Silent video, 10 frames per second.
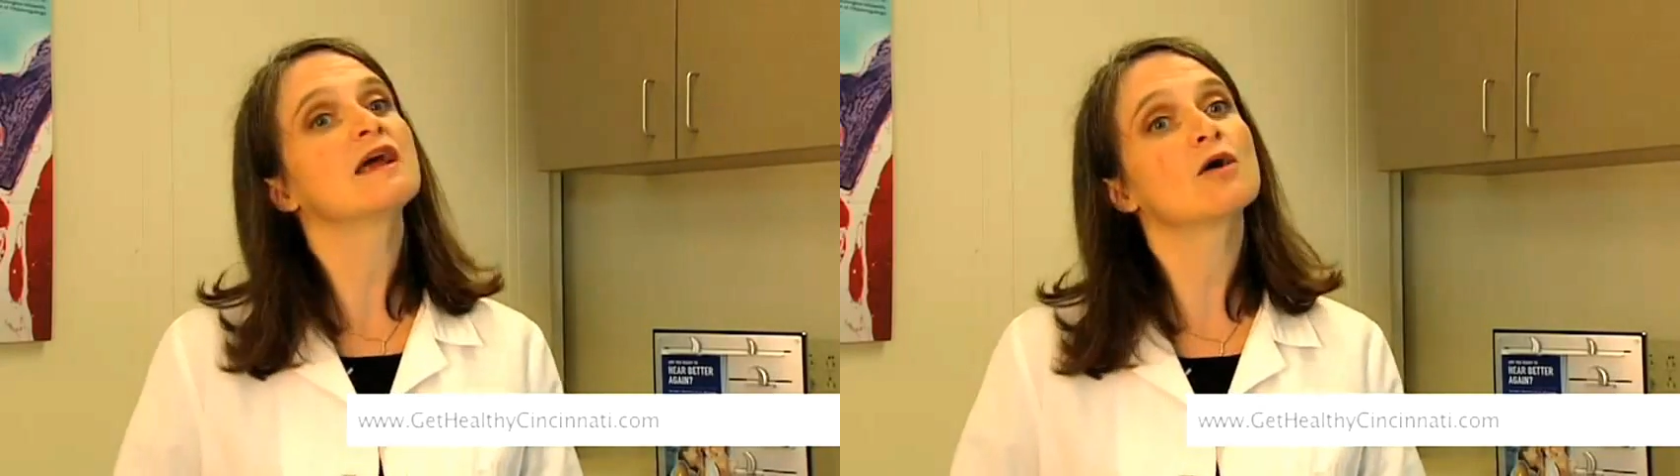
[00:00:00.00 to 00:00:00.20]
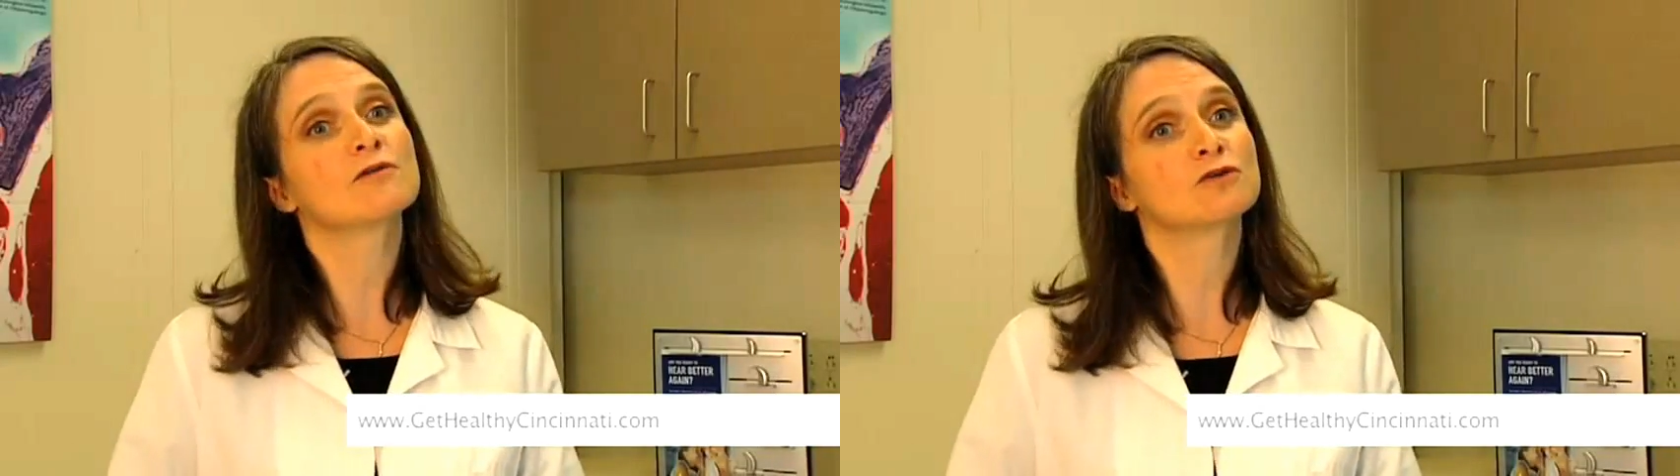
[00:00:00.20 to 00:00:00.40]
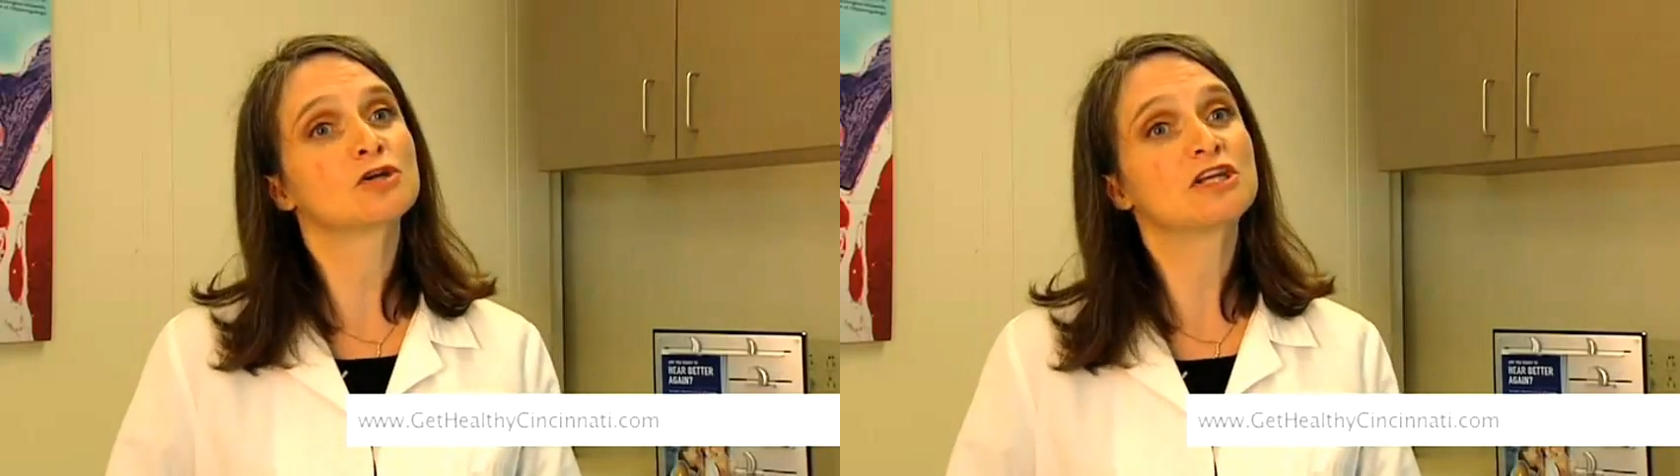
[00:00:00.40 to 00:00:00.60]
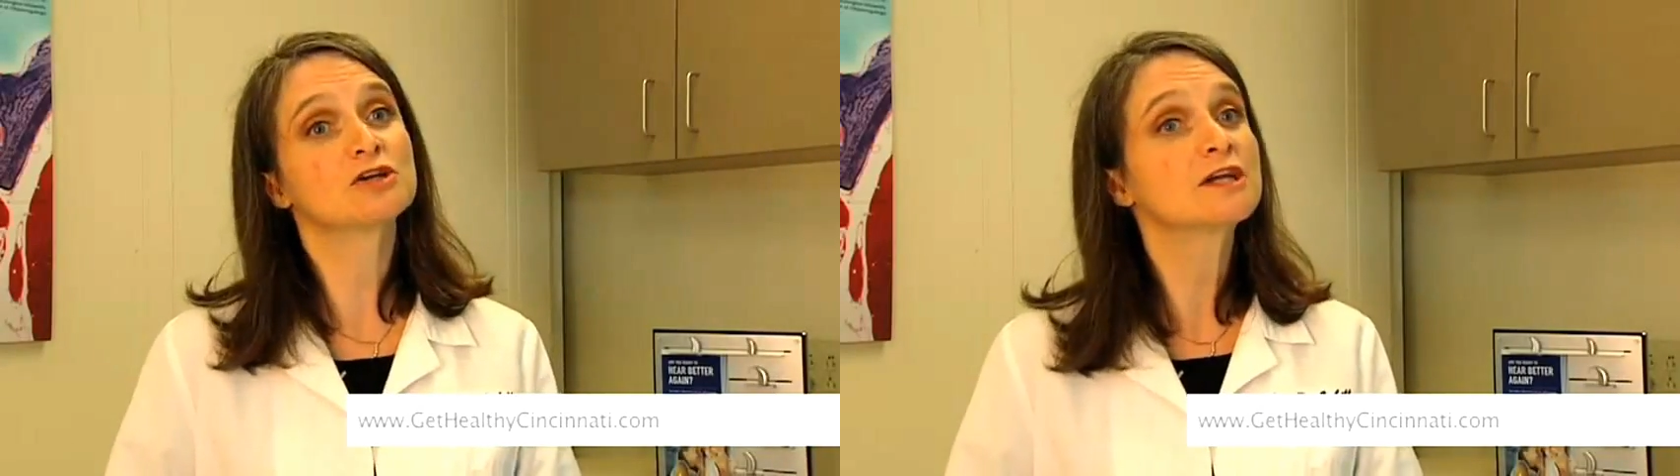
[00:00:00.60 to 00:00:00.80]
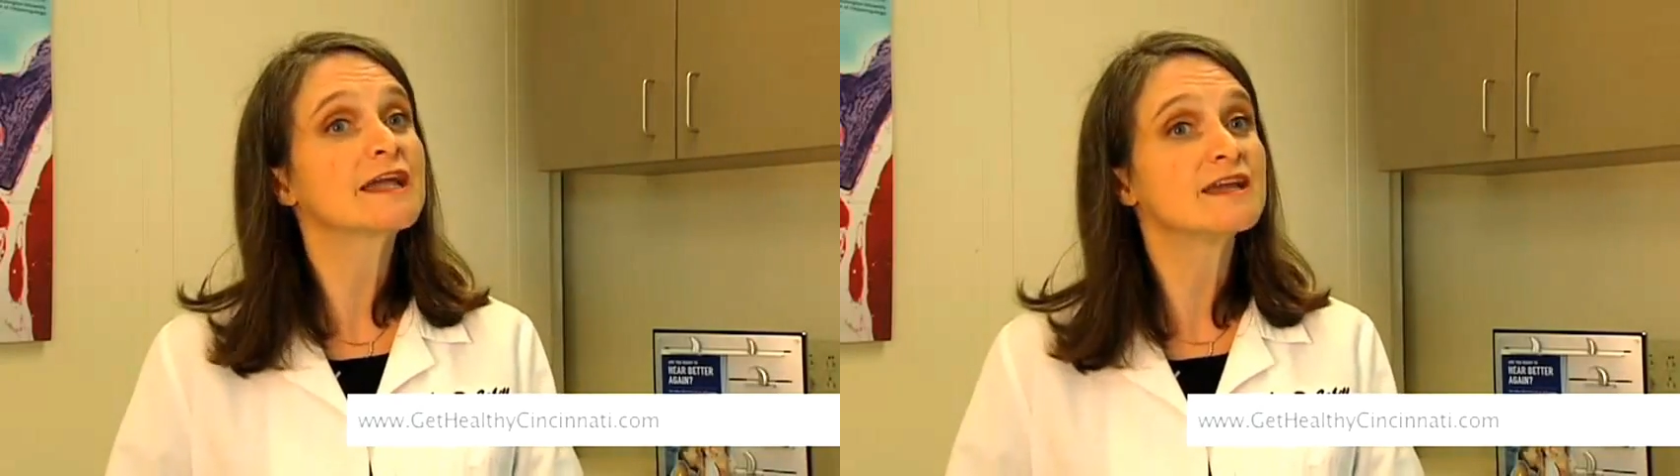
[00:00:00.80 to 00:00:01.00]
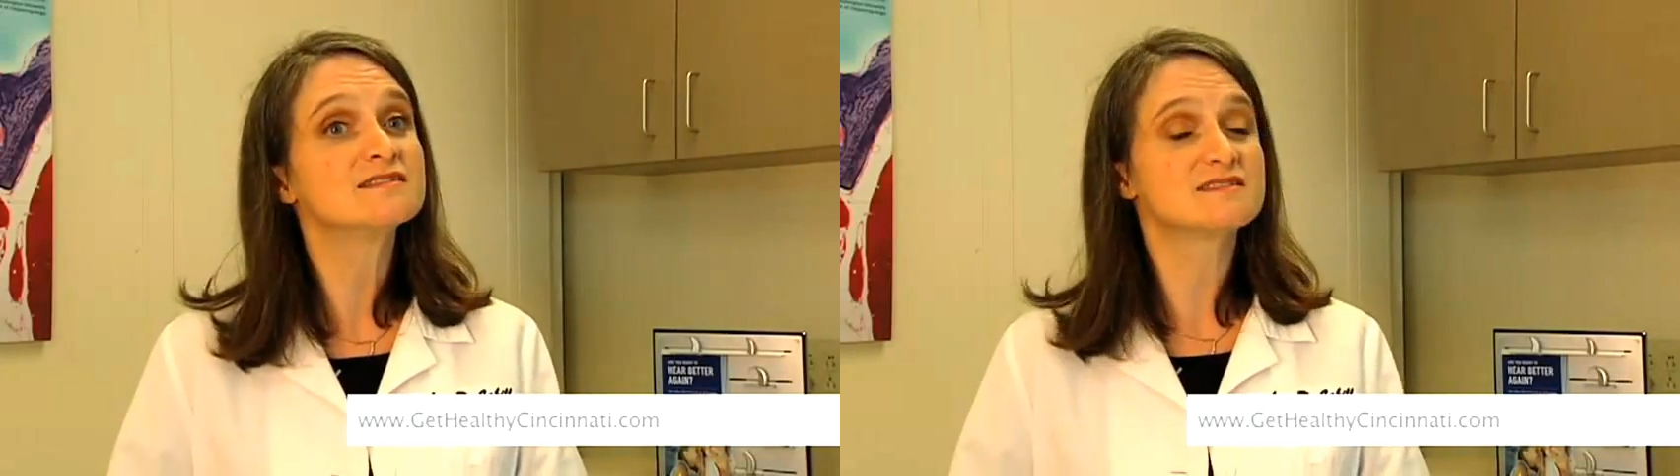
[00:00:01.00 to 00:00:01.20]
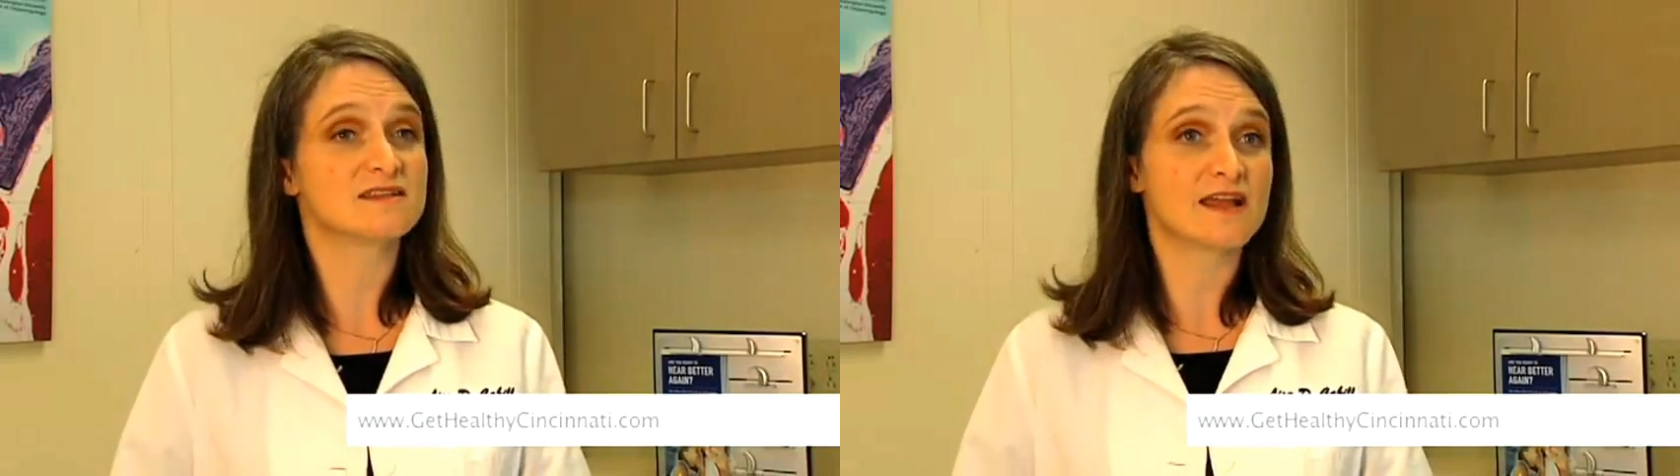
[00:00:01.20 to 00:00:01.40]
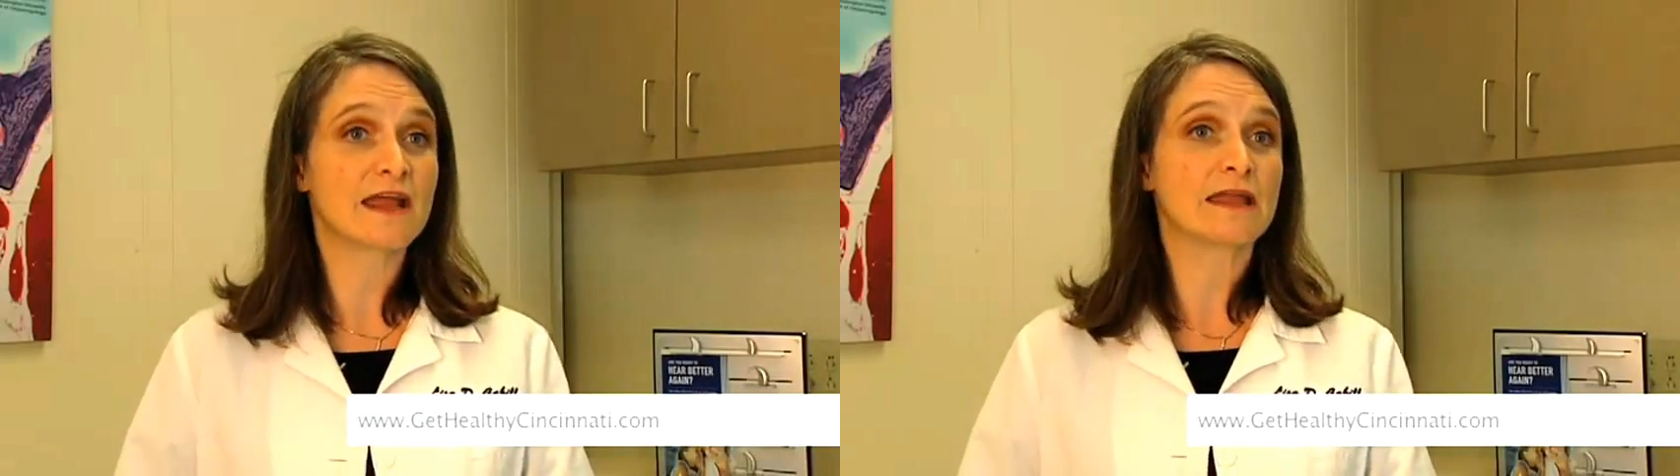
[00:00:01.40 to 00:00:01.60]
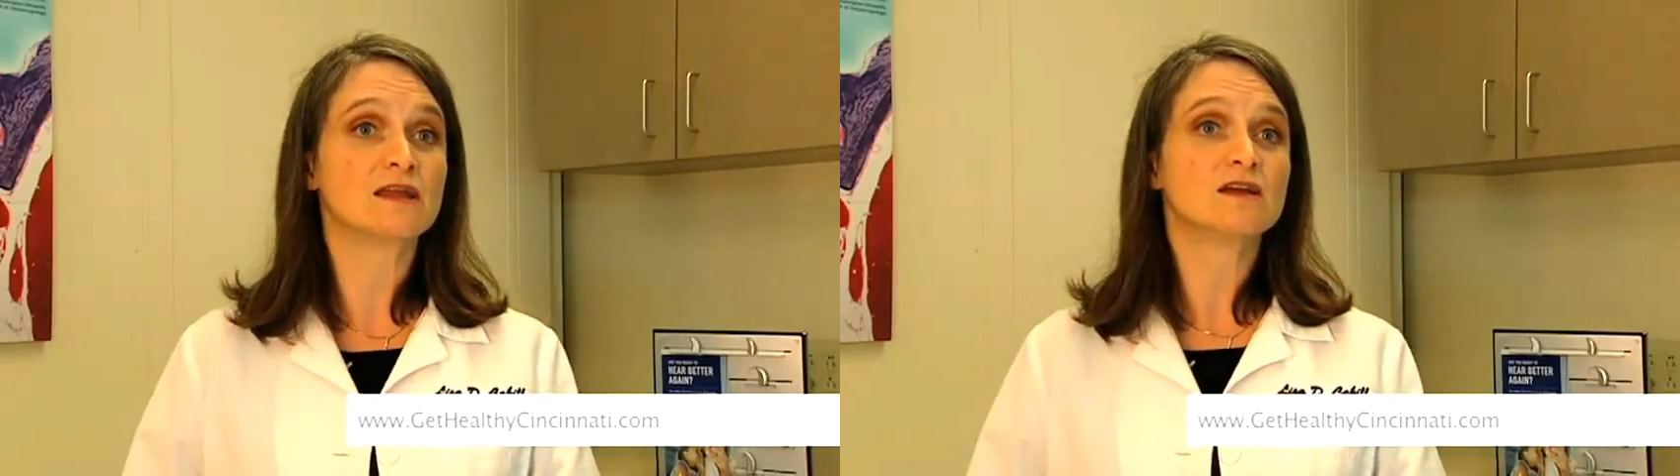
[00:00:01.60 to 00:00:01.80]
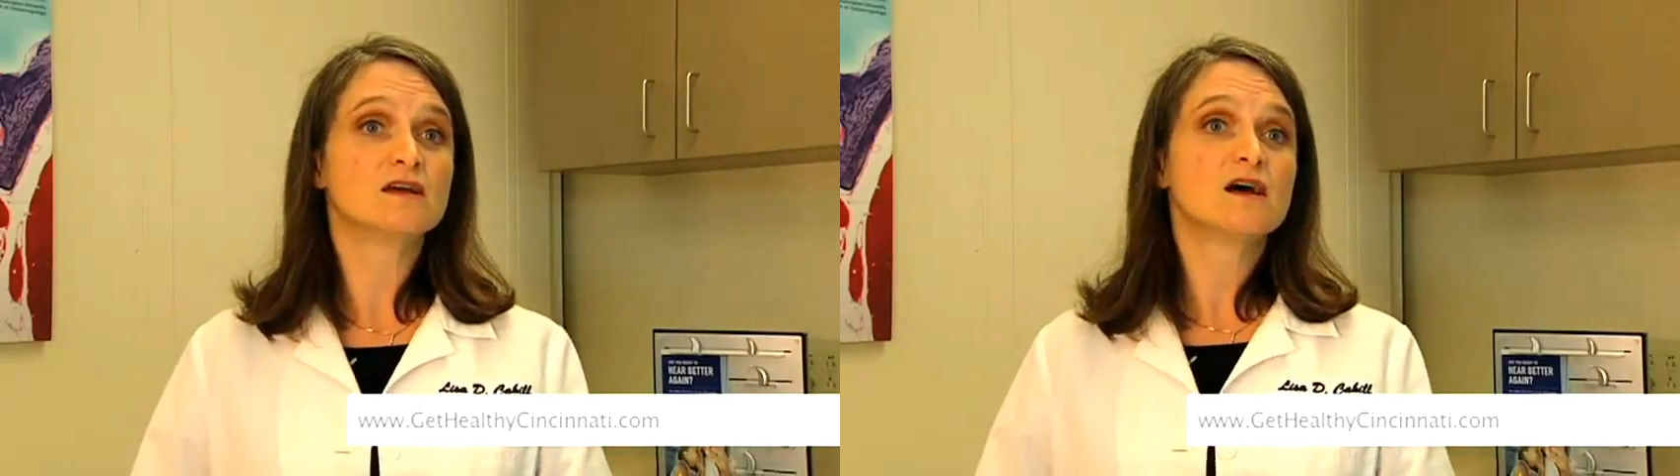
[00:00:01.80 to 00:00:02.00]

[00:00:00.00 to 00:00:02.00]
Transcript: However, hearing aids today